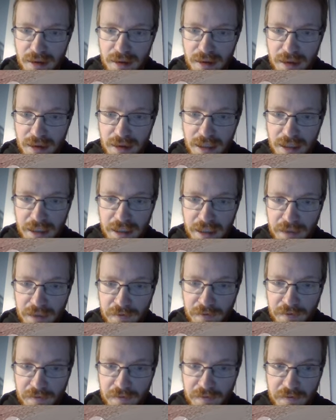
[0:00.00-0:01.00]
kind of
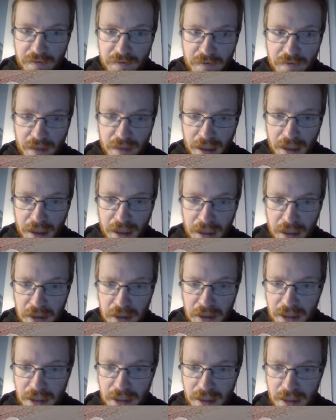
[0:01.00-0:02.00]
hedge
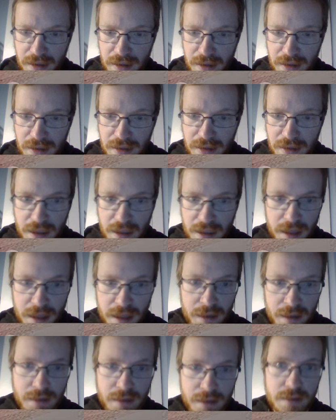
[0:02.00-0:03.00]
here.
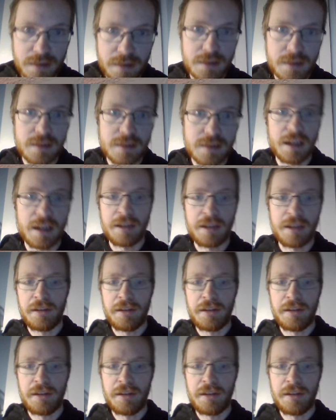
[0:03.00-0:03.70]
I don't know.